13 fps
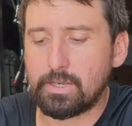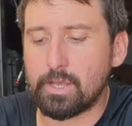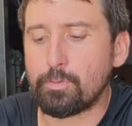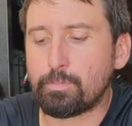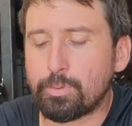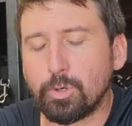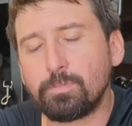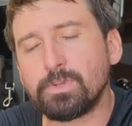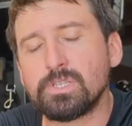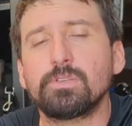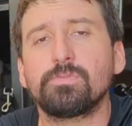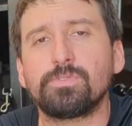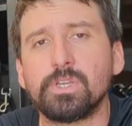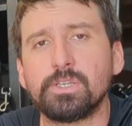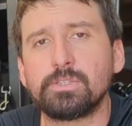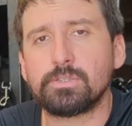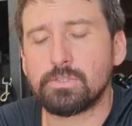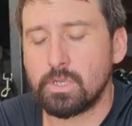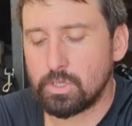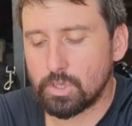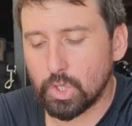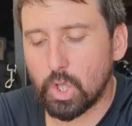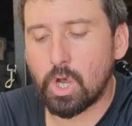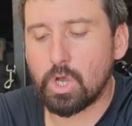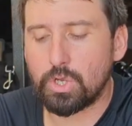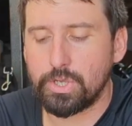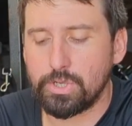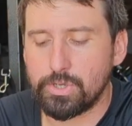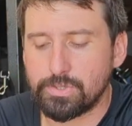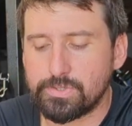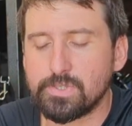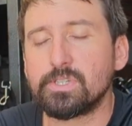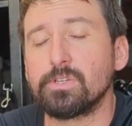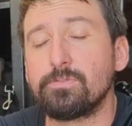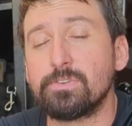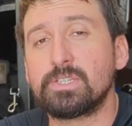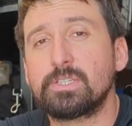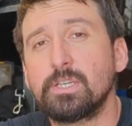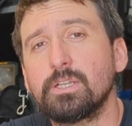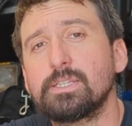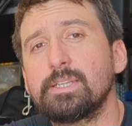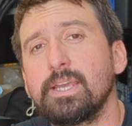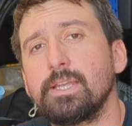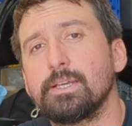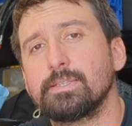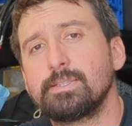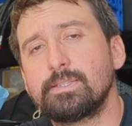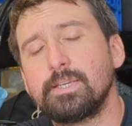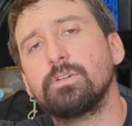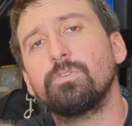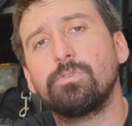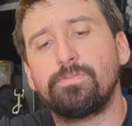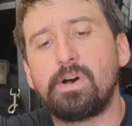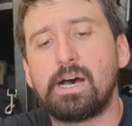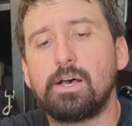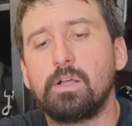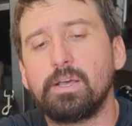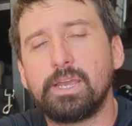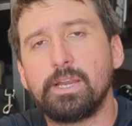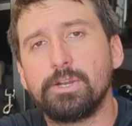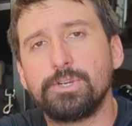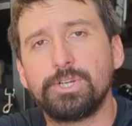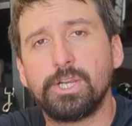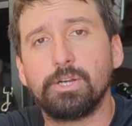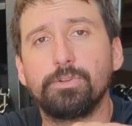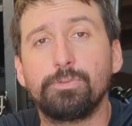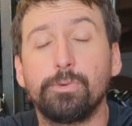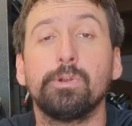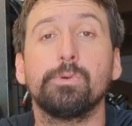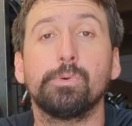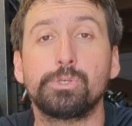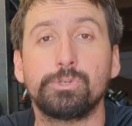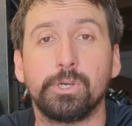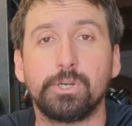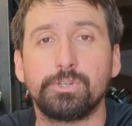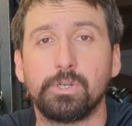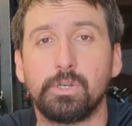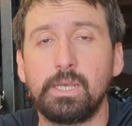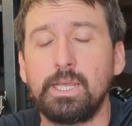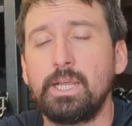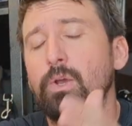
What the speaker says: Now, the purpose of this long hose is to facilitate a single file air share through a restriction,